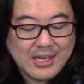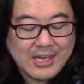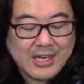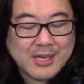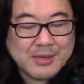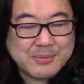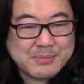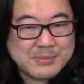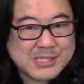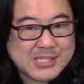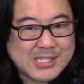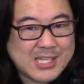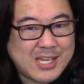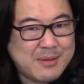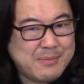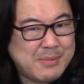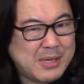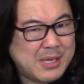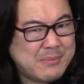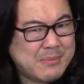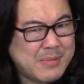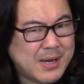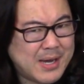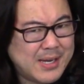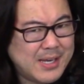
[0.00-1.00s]
him
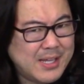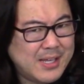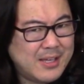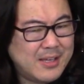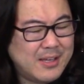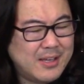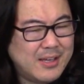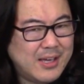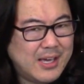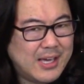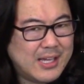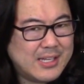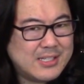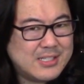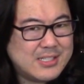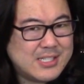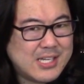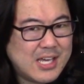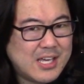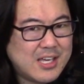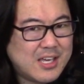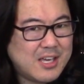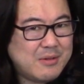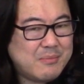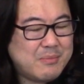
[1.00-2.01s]
skimming money and
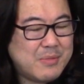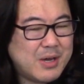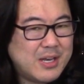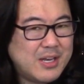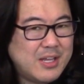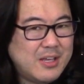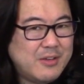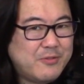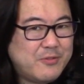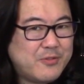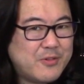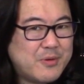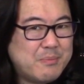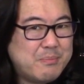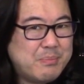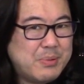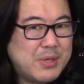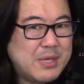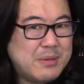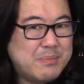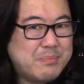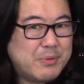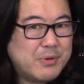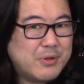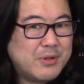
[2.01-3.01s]
taking money from
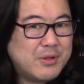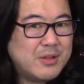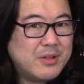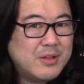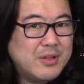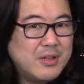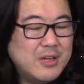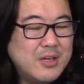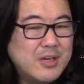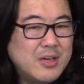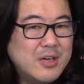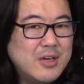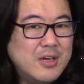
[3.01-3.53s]
people.